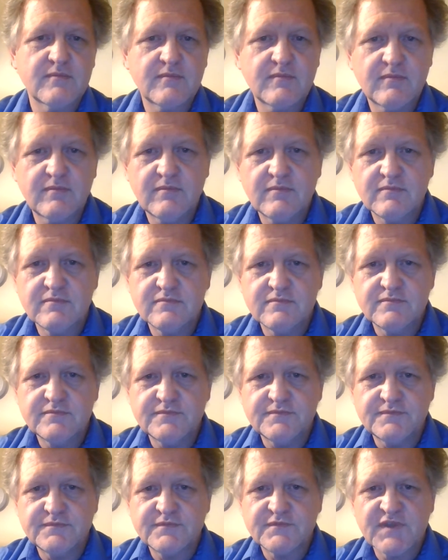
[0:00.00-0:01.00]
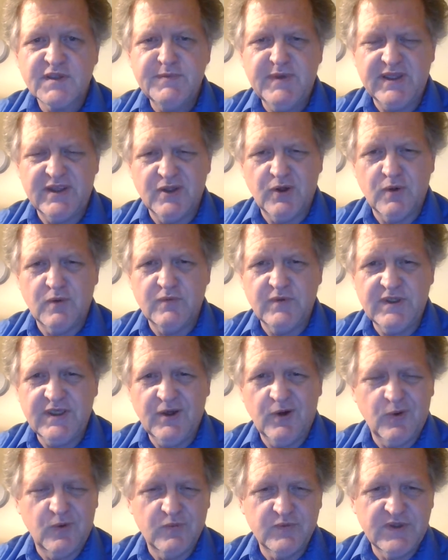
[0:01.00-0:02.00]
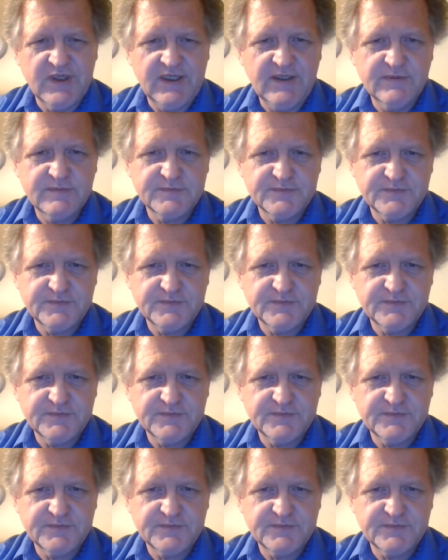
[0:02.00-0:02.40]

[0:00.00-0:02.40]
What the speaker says: I mean lonely only.